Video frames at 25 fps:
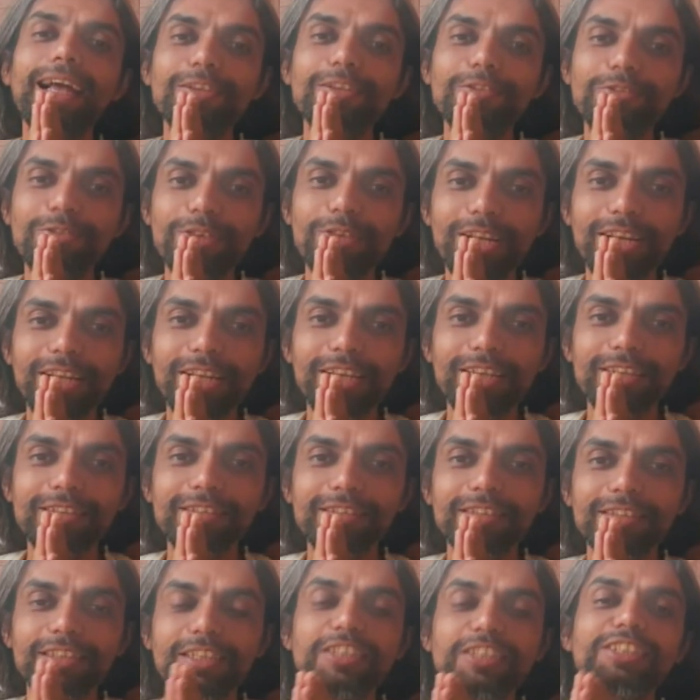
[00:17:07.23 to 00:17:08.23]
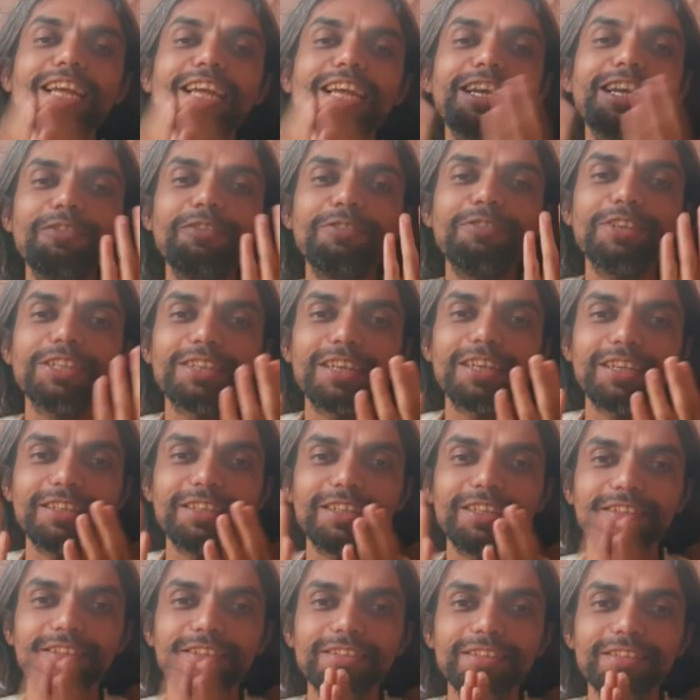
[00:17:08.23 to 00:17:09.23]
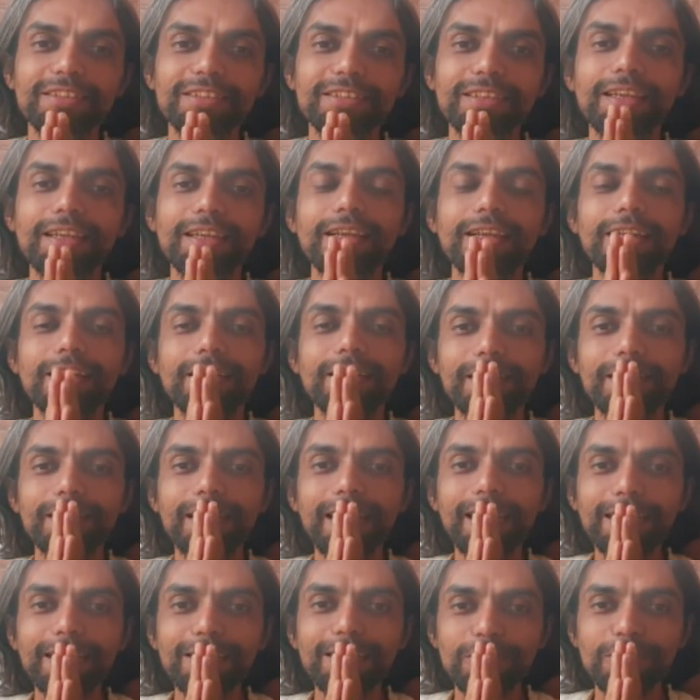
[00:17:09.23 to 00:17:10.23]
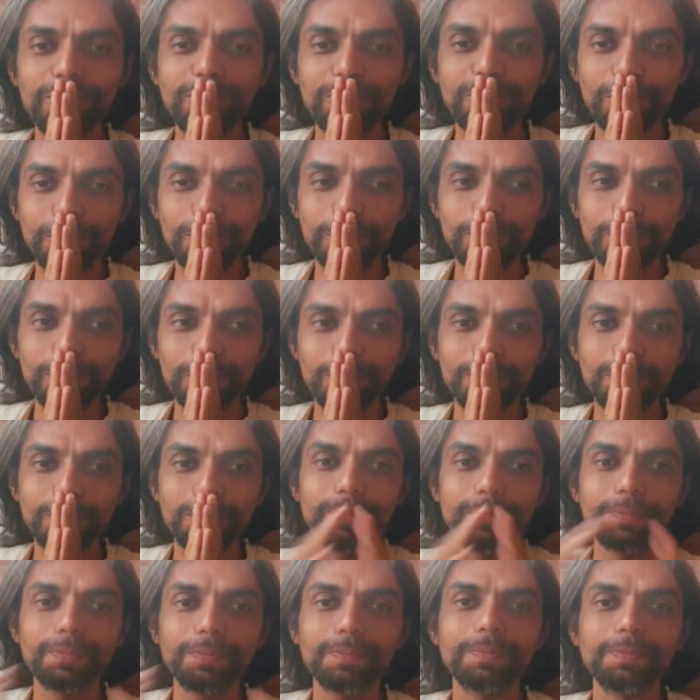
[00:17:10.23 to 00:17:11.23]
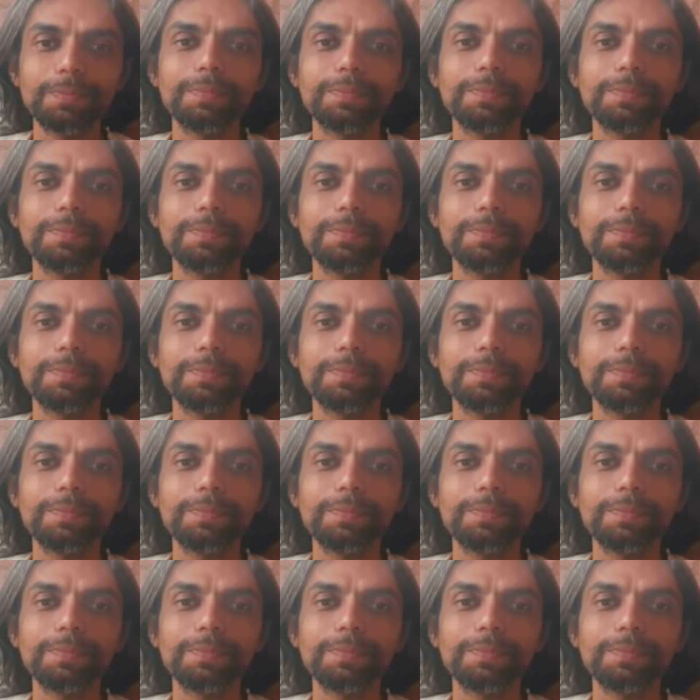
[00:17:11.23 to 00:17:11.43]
as well as share it with others. Thank you.